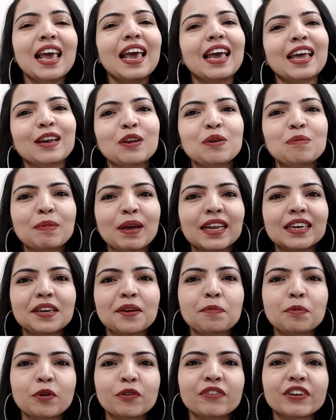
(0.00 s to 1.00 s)
Hello, my
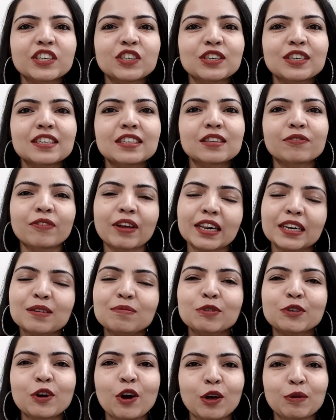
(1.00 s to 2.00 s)
dear professionals.
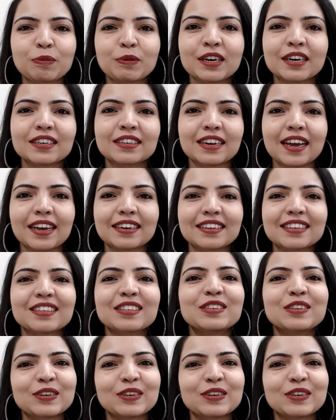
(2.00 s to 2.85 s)
Welcome to Corporate Diaries.